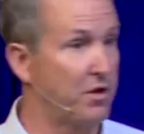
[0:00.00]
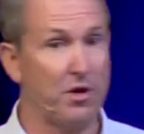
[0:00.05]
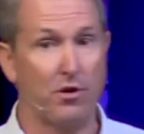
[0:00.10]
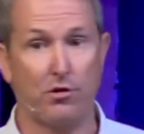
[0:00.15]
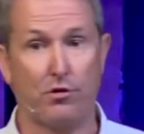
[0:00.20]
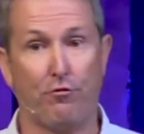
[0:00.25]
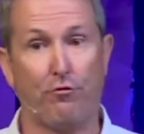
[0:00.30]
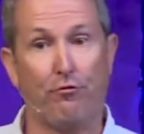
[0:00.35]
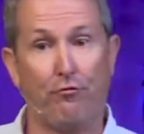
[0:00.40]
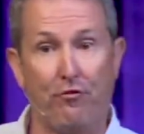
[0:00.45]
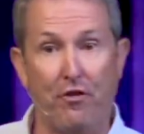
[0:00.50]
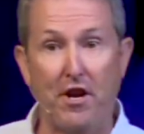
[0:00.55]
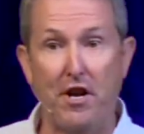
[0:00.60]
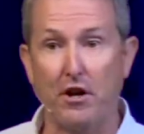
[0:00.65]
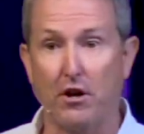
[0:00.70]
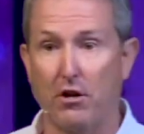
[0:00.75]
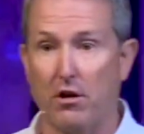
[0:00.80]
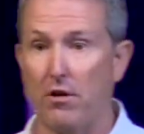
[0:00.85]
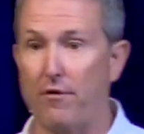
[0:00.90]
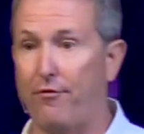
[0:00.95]
there's
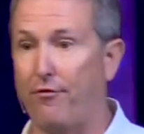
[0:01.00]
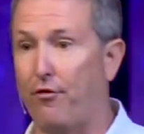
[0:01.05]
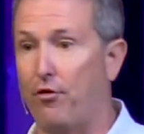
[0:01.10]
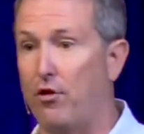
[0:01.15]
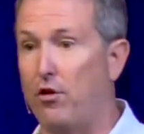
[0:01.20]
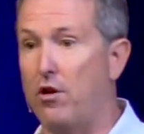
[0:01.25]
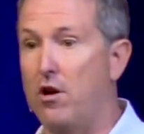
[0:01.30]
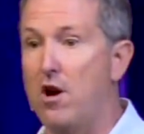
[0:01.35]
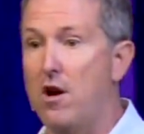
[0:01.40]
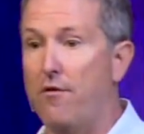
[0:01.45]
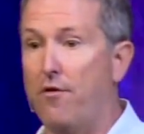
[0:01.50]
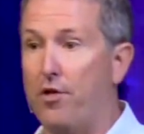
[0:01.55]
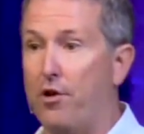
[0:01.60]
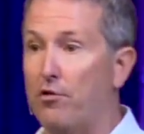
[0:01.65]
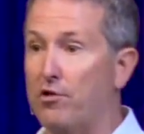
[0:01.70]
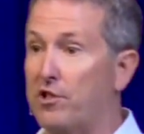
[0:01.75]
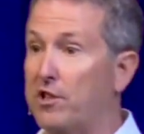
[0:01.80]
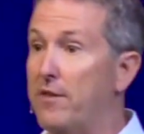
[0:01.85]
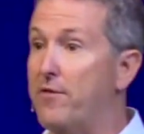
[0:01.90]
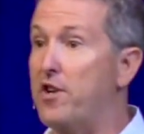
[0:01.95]
fear for, for
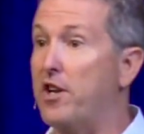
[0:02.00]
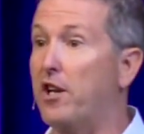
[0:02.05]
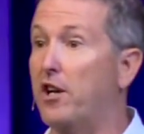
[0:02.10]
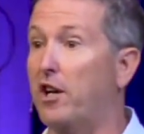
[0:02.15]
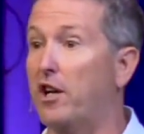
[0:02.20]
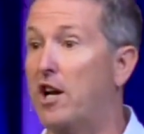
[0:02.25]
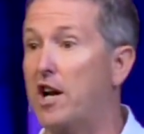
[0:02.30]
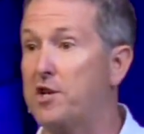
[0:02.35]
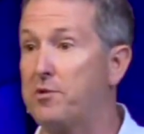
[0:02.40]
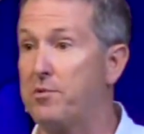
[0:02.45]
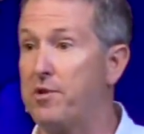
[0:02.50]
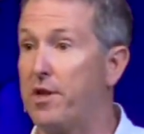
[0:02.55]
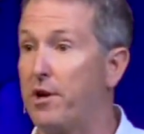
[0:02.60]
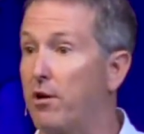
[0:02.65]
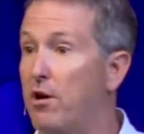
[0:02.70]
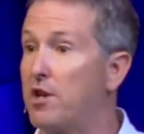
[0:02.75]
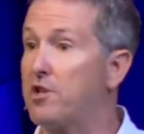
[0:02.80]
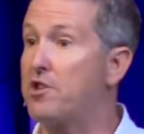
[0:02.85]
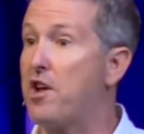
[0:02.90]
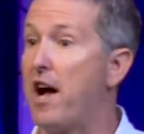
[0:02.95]
those living in our country that are
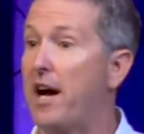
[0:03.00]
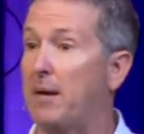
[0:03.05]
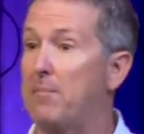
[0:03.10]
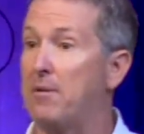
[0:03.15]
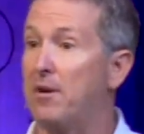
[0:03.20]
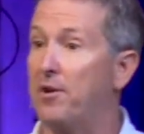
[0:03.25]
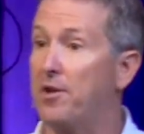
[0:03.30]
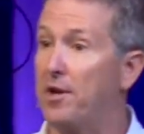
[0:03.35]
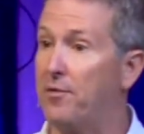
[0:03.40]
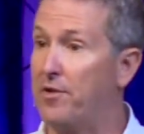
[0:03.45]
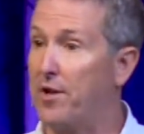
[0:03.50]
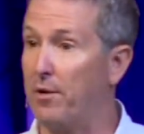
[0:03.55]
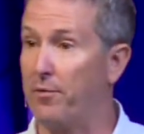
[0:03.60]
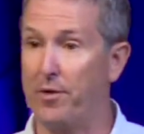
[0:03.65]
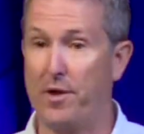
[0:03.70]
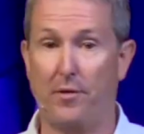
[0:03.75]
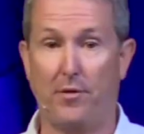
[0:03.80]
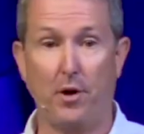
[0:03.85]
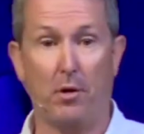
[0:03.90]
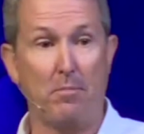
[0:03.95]
undocumented that they'll,
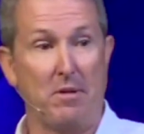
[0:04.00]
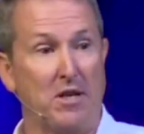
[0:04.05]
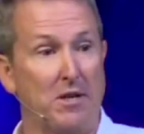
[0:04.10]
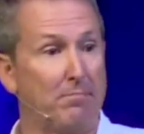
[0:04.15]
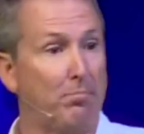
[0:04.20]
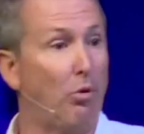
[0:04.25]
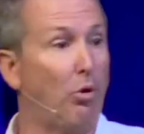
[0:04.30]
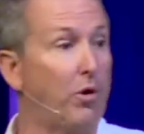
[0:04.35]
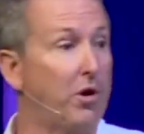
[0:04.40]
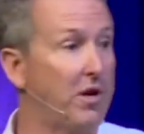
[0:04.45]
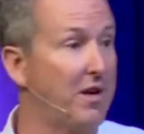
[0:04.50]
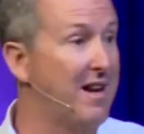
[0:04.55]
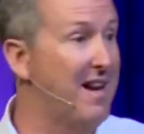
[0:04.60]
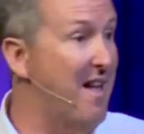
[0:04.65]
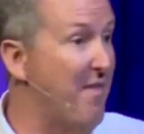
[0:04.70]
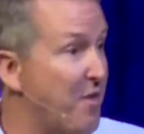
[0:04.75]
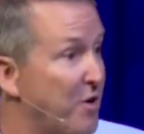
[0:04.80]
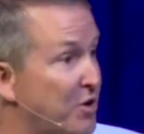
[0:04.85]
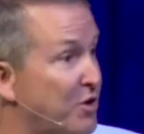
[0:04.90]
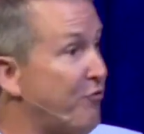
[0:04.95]
that they'll be deported.
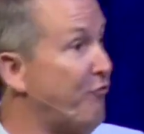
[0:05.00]
There's